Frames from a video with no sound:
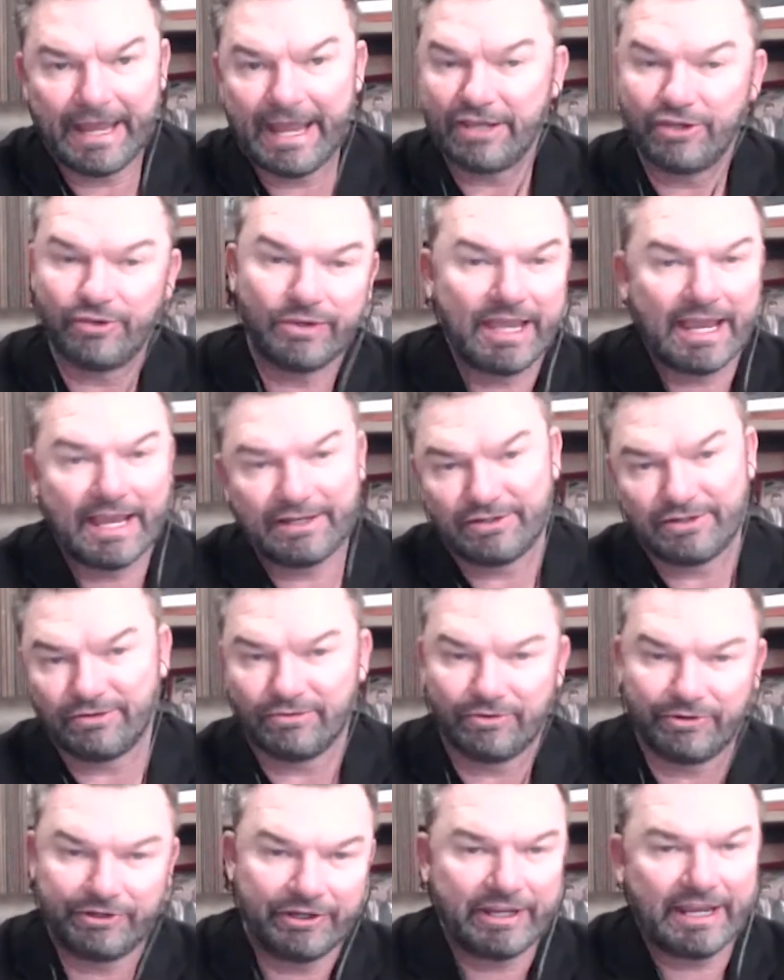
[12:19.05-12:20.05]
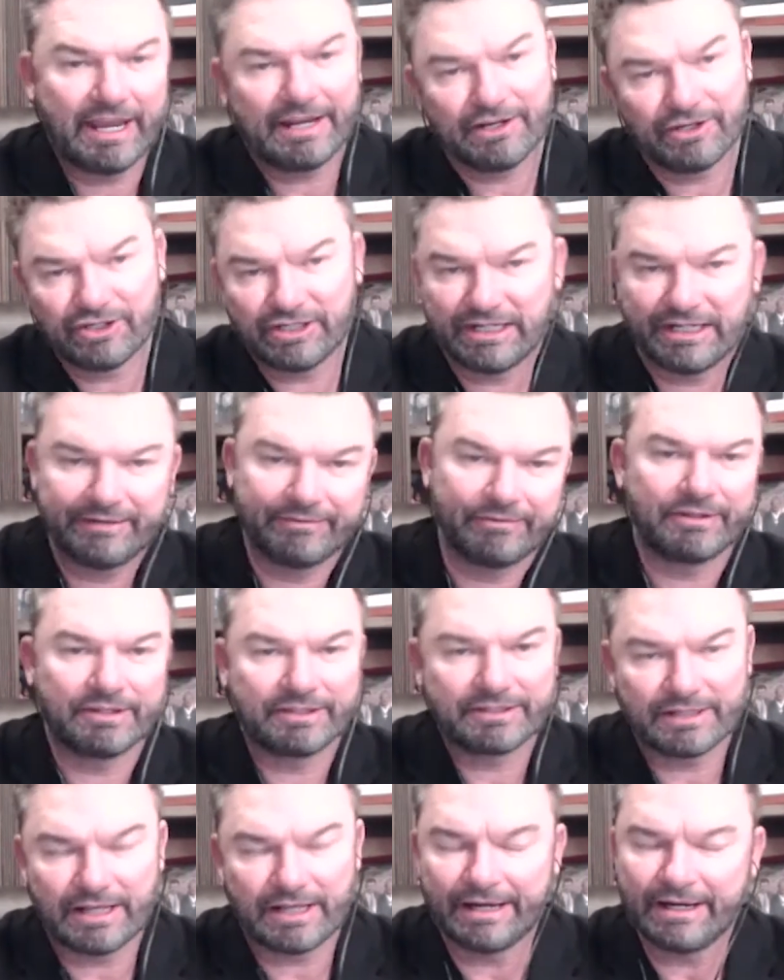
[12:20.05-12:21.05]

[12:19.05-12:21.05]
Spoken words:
you can't do, or you can't achieve, or this.